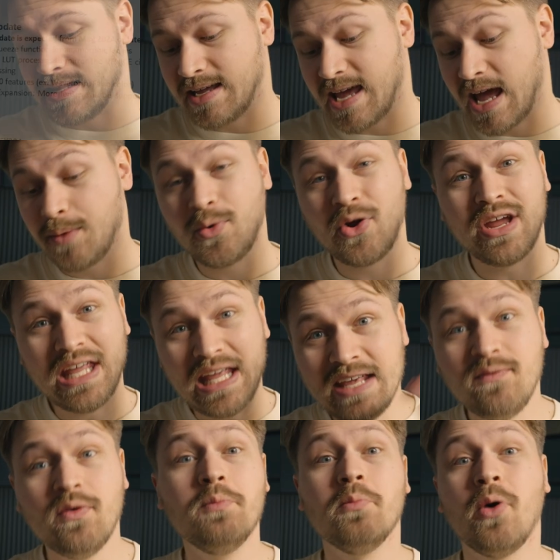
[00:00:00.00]
the camera
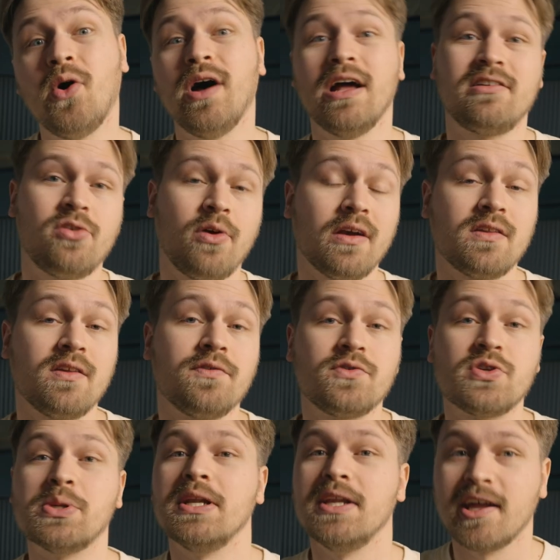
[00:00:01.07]
even more attractive
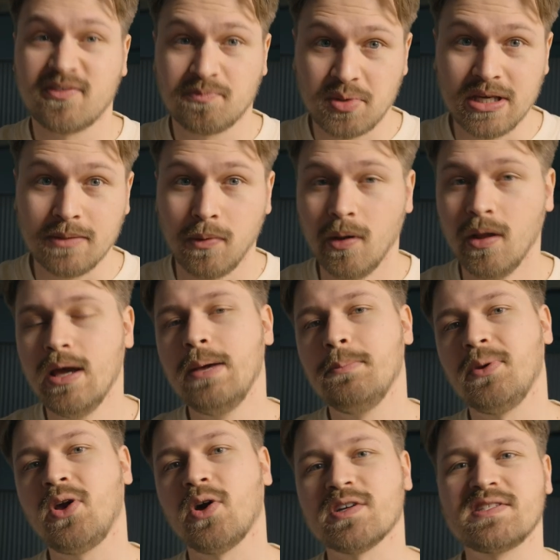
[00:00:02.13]
to a lot of people,
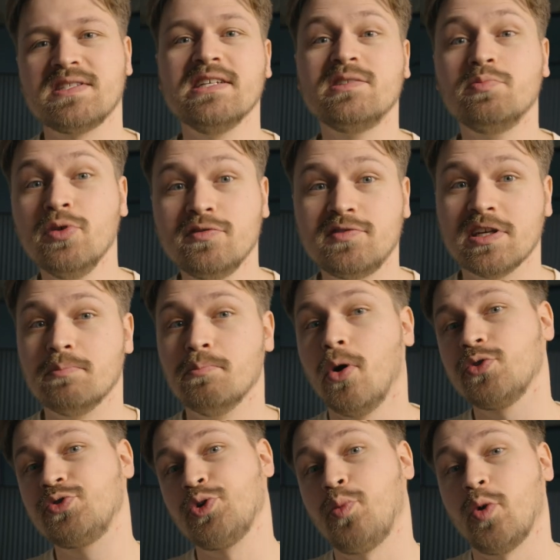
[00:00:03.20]
because this moves it
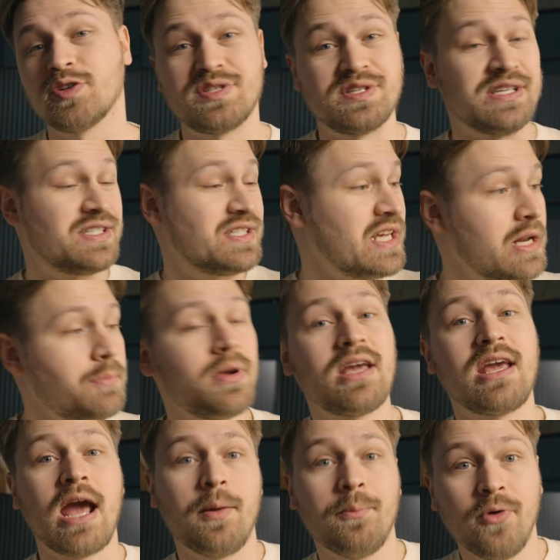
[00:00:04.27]
more towards the cinema
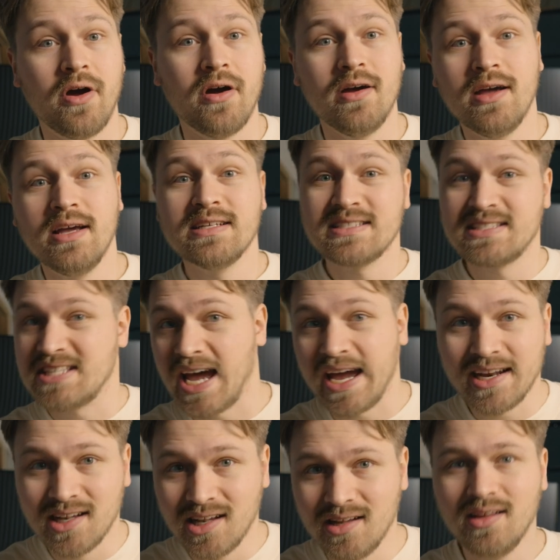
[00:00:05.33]
camera
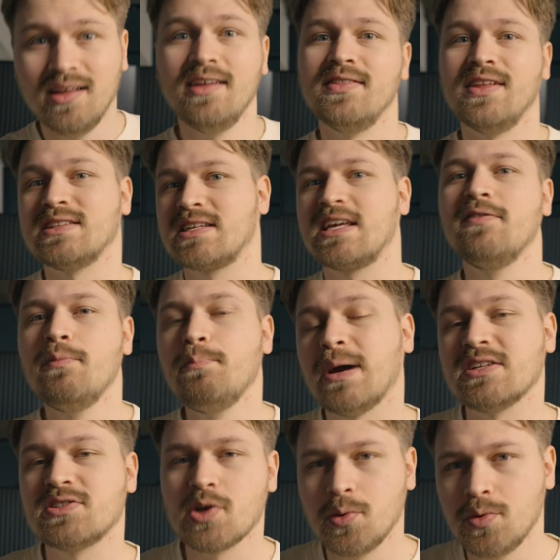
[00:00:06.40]
title that's given by
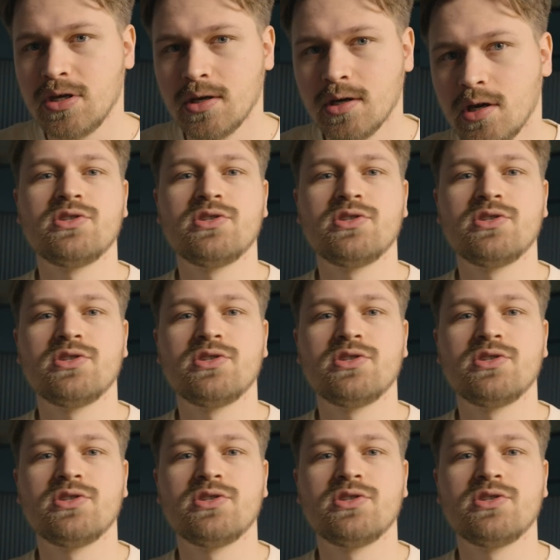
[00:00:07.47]
Sony.